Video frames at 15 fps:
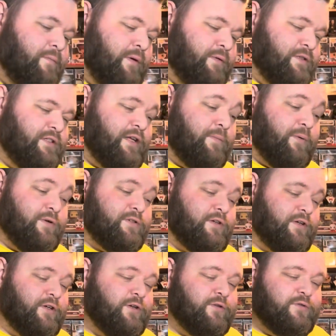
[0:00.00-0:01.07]
he was a stunt person
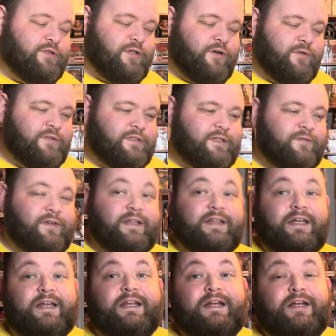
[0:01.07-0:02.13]
on Cujo and stuff like
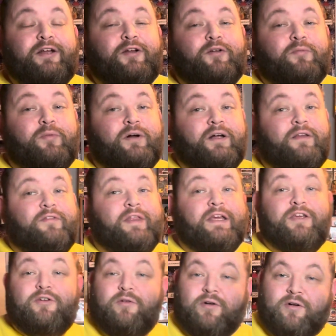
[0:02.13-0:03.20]
that. But
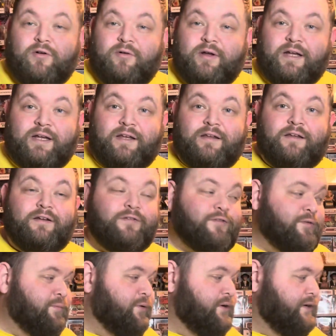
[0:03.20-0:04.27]
thank you, Uncle Ed,
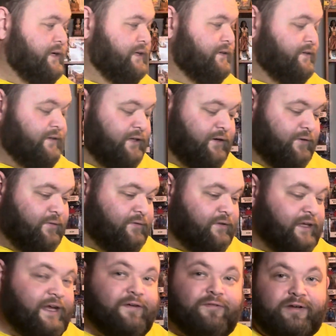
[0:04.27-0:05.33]
for putting in,
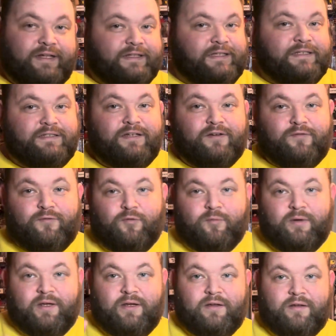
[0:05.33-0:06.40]
the effort to get these done for
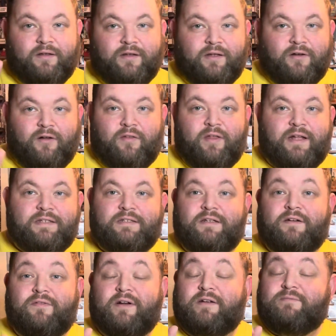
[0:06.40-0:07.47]
me and all that
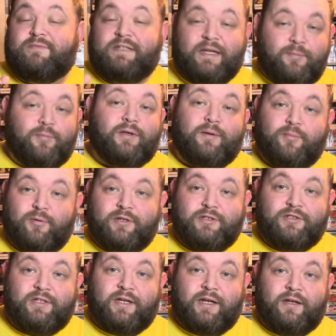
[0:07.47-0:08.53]
stuff. I deeply
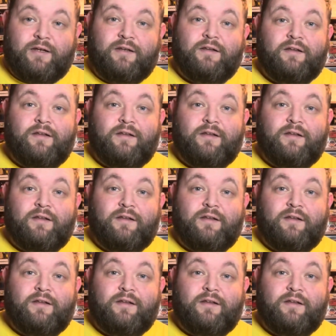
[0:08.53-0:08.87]
appreciate it.